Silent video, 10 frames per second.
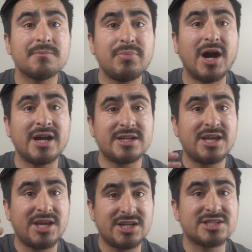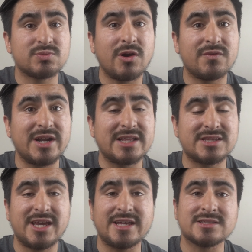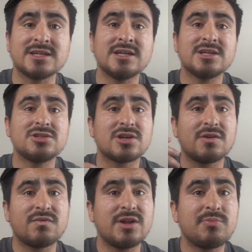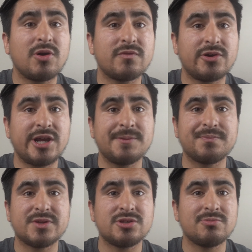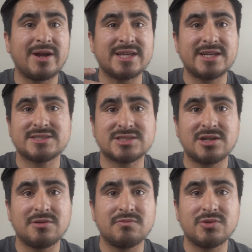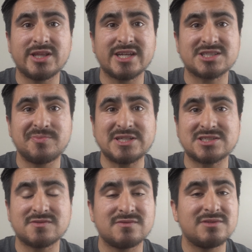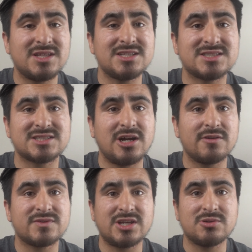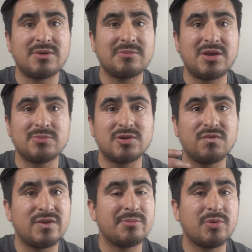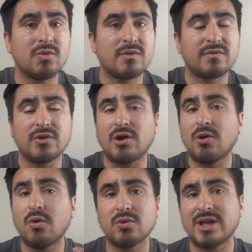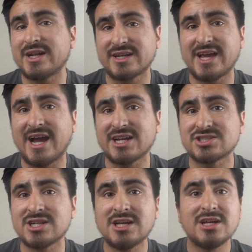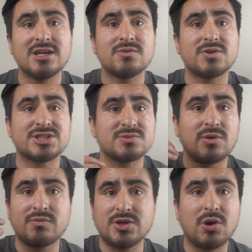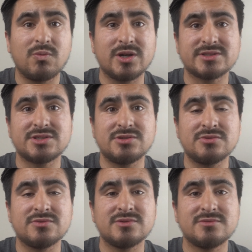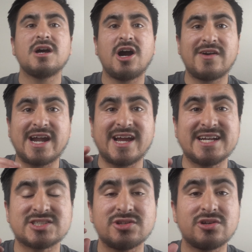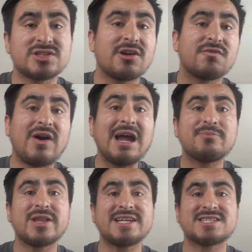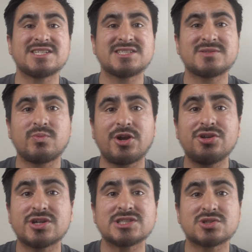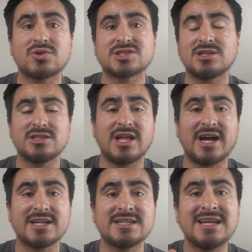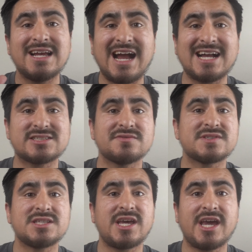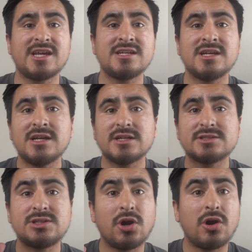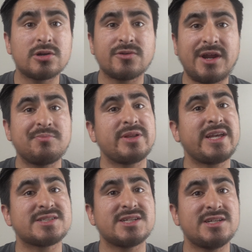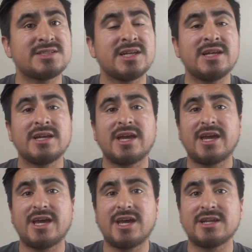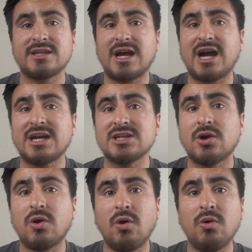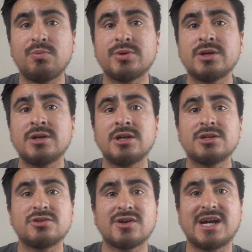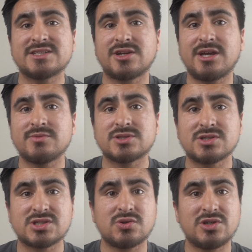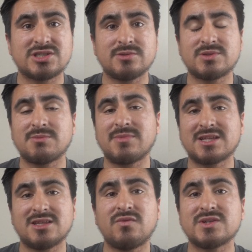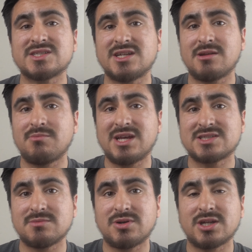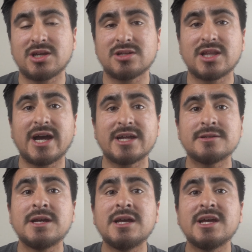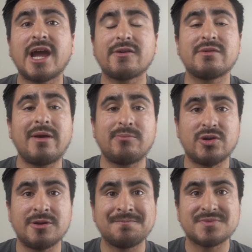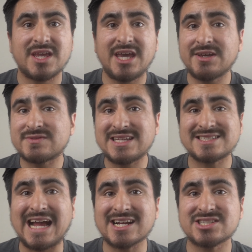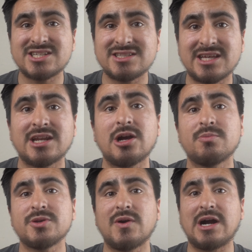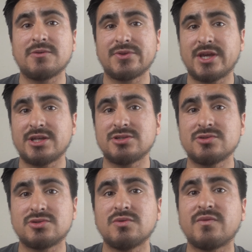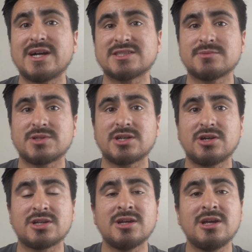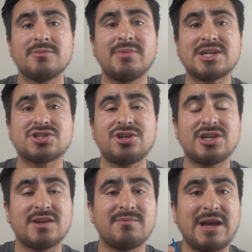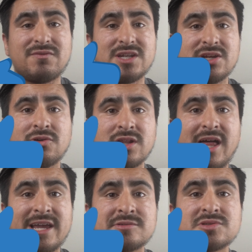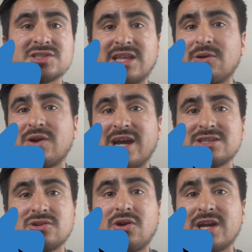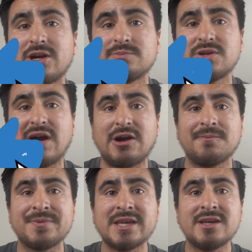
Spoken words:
But it is worth it at the end. You can flip over it. You might get some really expensive, neat stuff that you might be able to flip over for a whole lot of cash, which is what we all want to do. Alright guys, so those are 5 places where you can source online as of today. They're all great places, and I hope you guys are able to source something magnificent and make some money online. And remember, if this actually did help you out and you do find something good, make sure you give my video a like so that way I know I helped you out.